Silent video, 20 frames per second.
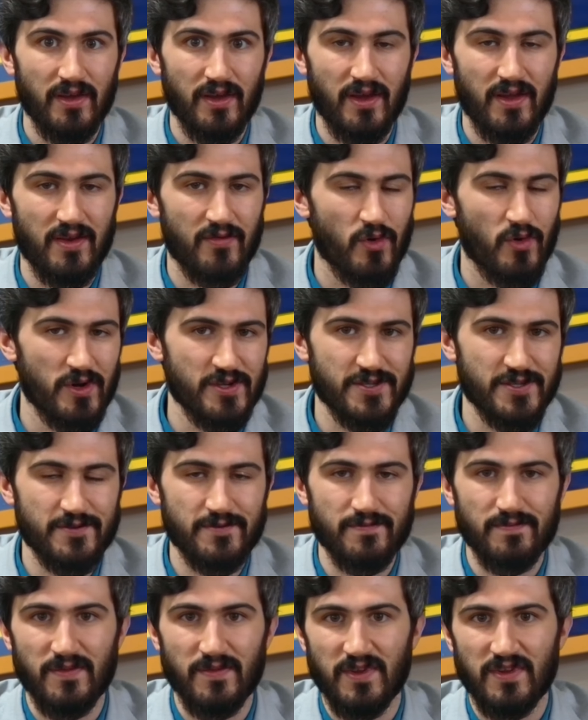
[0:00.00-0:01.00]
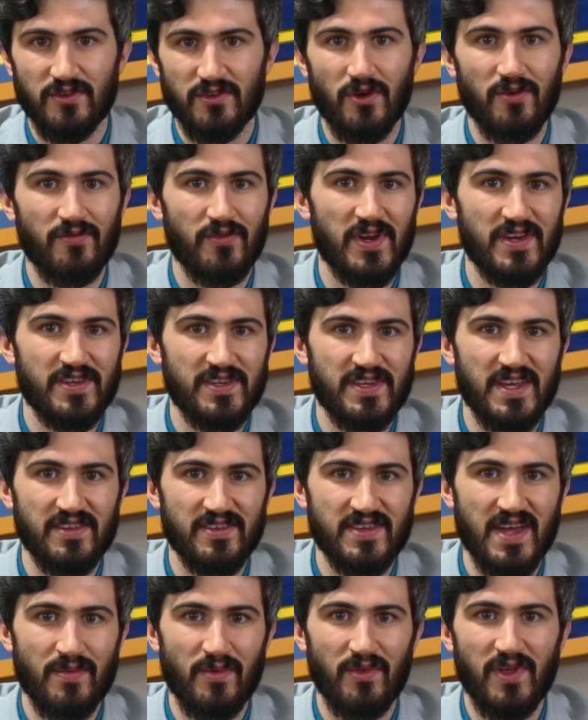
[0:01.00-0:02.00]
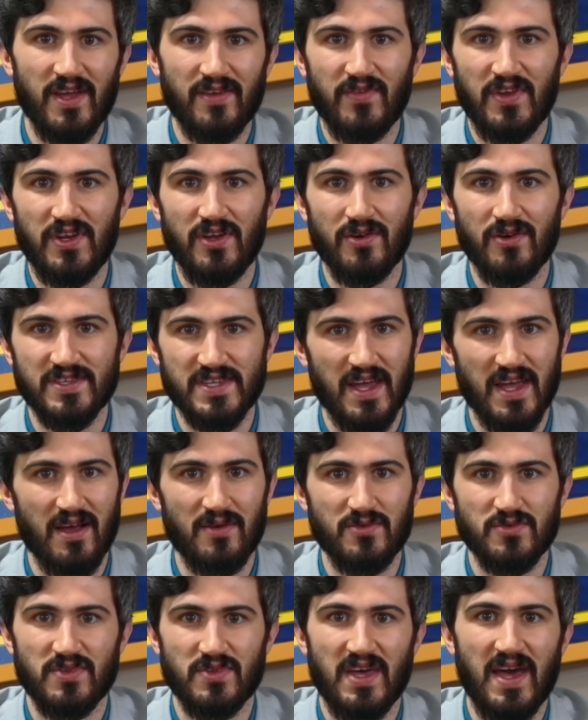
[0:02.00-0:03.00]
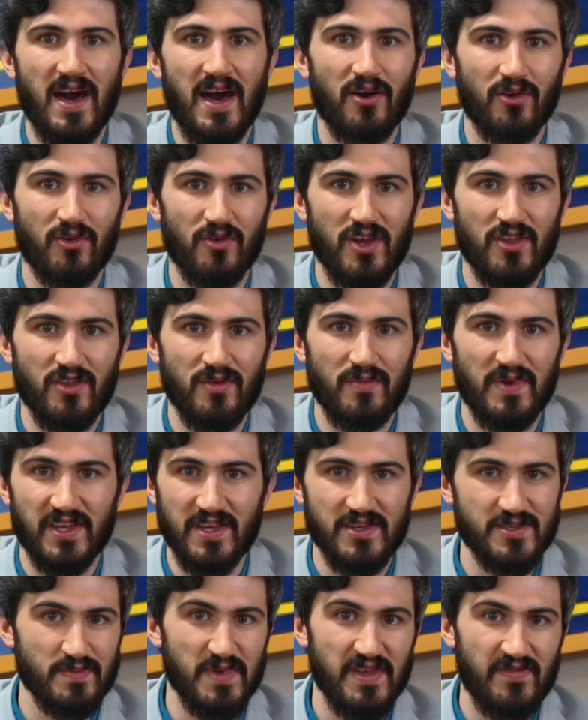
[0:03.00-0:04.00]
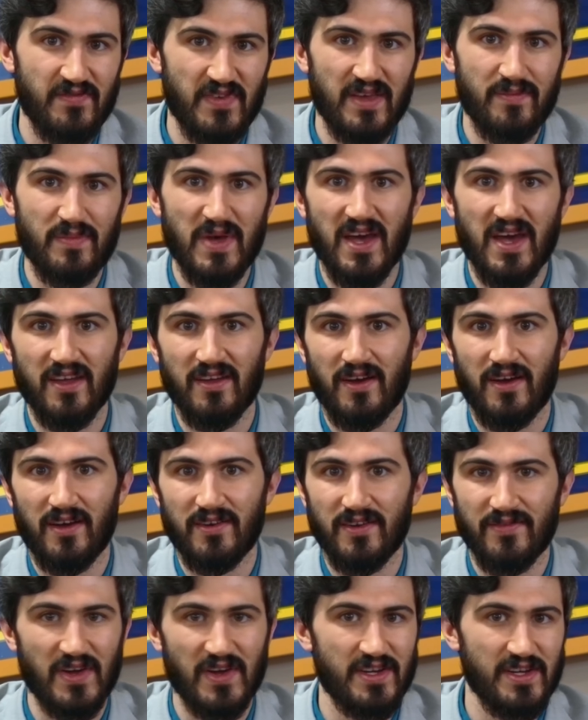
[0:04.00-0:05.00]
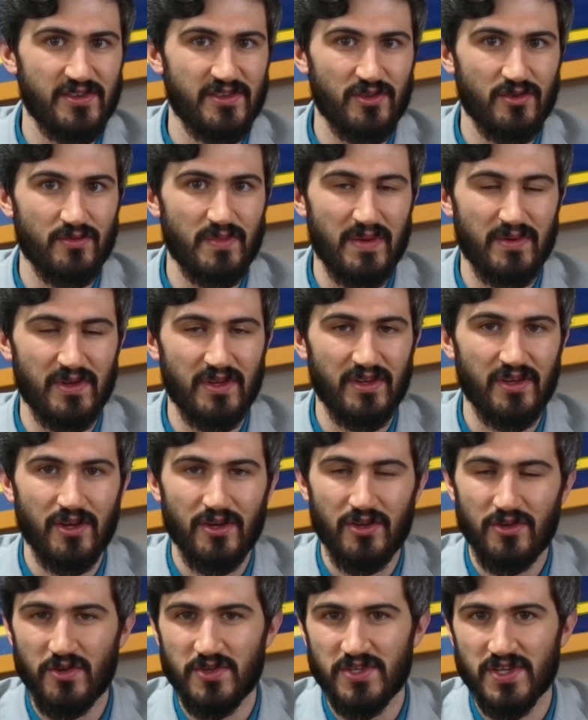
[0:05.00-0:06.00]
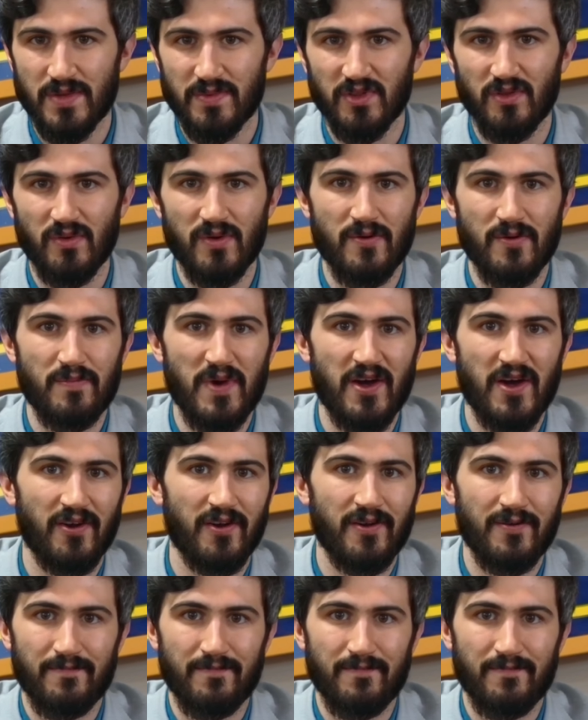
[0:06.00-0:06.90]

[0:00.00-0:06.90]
And of course, don't forget to take the time to like video because that helps with the algorithm and gives me feedback on if I need to maybe do something a little bit better.